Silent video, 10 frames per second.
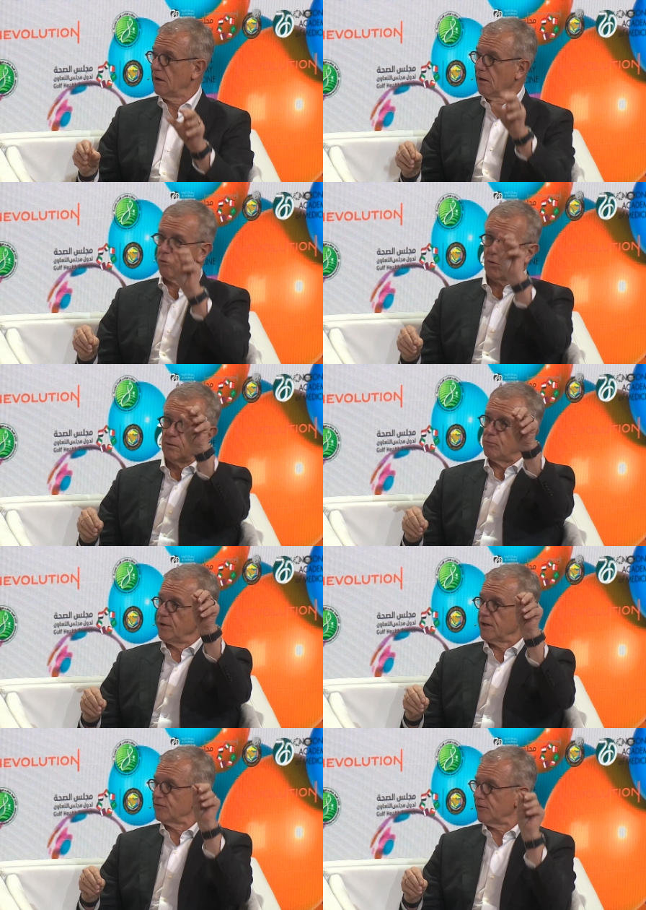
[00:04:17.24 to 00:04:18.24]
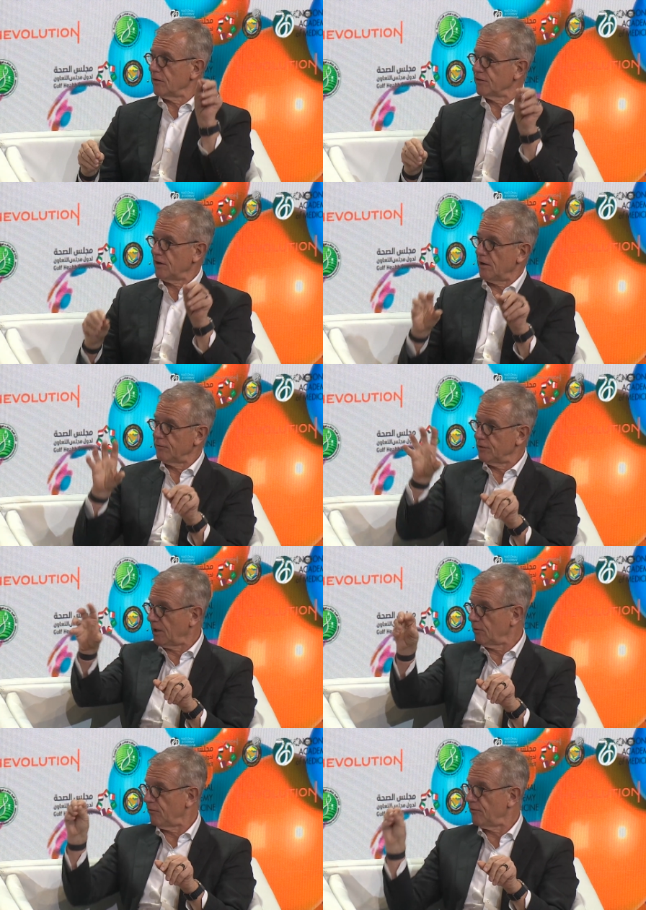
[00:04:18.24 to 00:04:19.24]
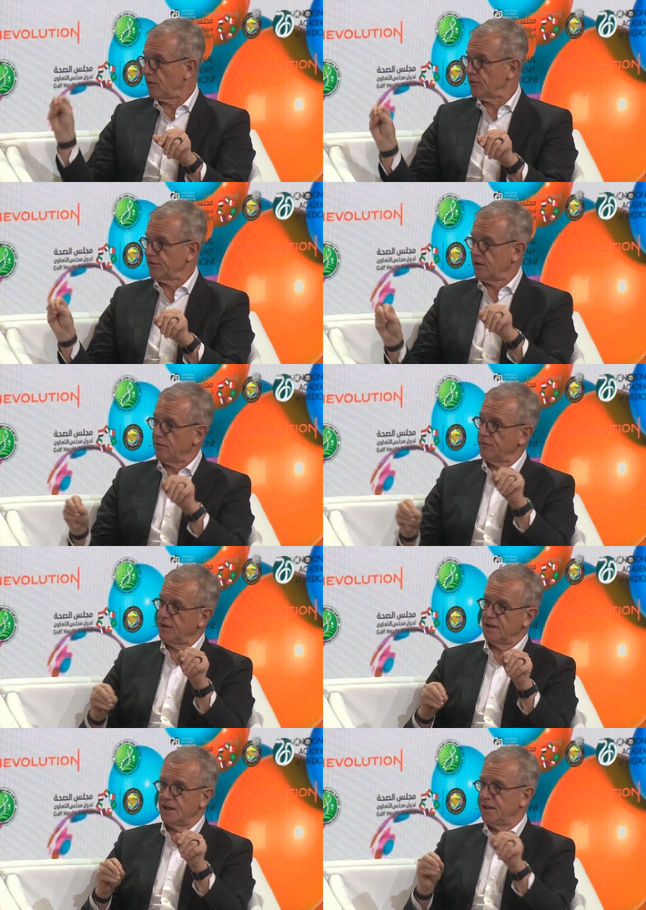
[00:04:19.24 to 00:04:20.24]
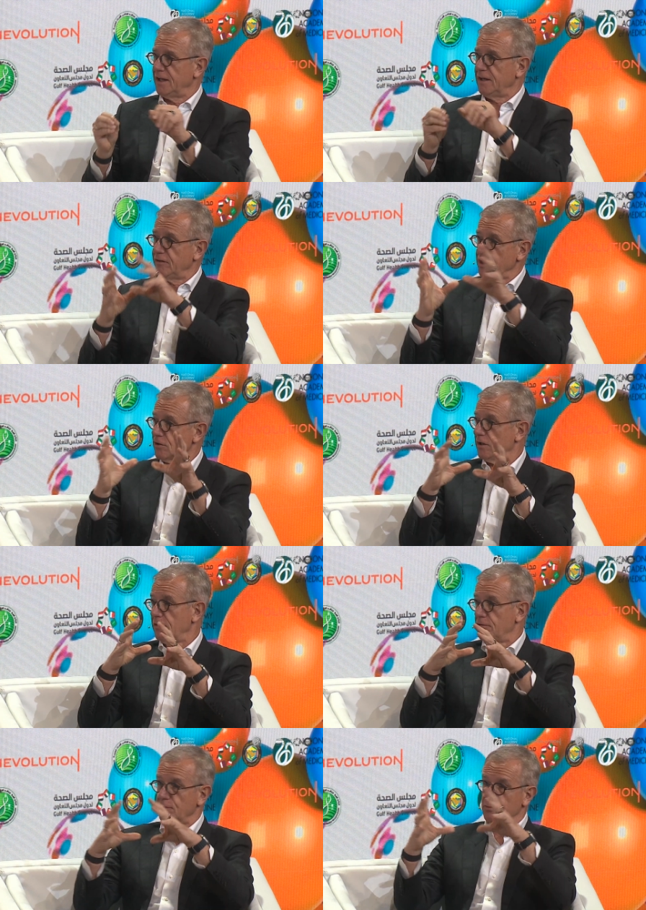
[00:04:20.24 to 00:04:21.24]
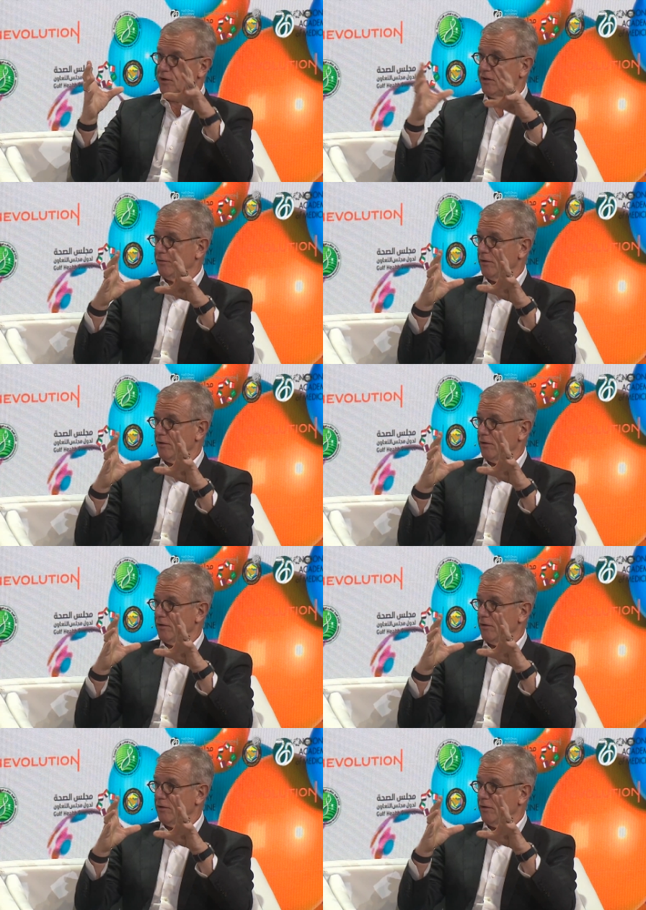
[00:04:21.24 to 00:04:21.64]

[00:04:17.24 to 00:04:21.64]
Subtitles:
one brick falls off, another falls off, and then eventually 3 bricks fall